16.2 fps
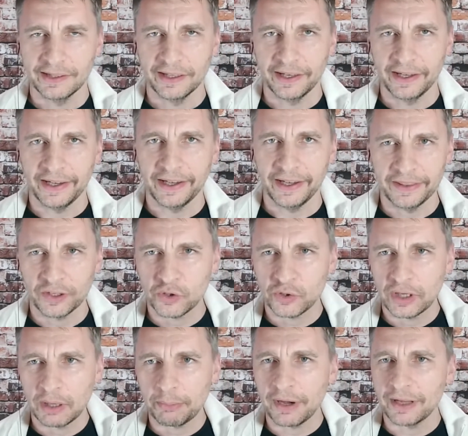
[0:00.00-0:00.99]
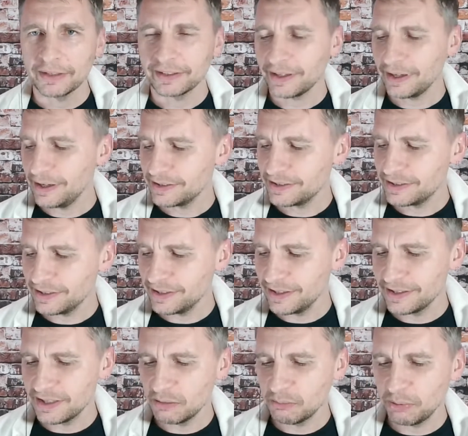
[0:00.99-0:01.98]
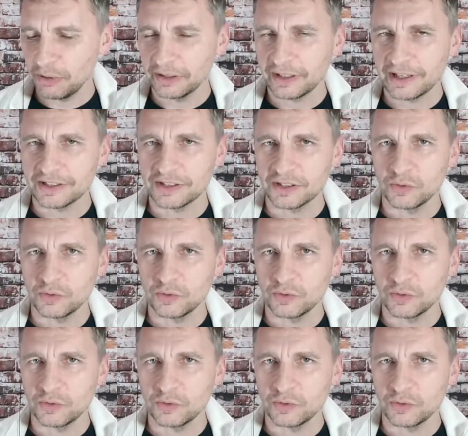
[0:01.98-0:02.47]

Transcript: The Korea podcast is a podcast